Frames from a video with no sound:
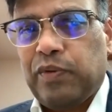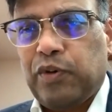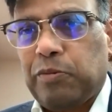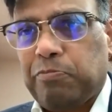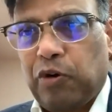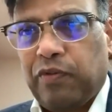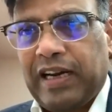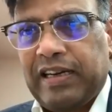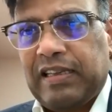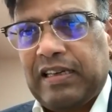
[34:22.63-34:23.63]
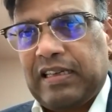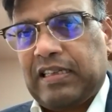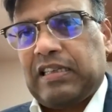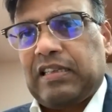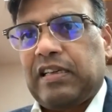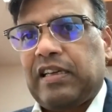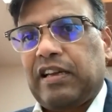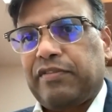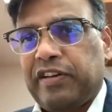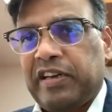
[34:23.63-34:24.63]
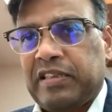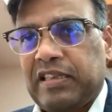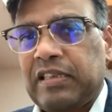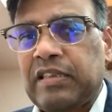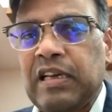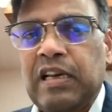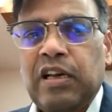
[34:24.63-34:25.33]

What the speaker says: We would provide the necessary references.